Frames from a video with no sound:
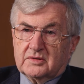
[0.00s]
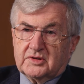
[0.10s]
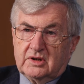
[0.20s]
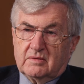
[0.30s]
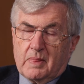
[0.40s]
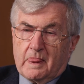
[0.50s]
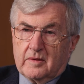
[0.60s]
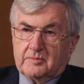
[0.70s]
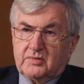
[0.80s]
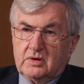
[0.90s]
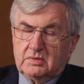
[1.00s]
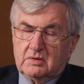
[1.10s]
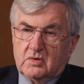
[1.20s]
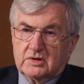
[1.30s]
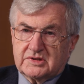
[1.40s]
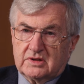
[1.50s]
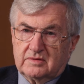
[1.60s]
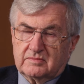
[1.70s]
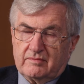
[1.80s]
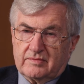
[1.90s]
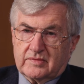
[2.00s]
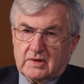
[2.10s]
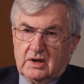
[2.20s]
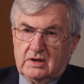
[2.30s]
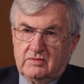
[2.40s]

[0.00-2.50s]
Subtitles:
The problem was that he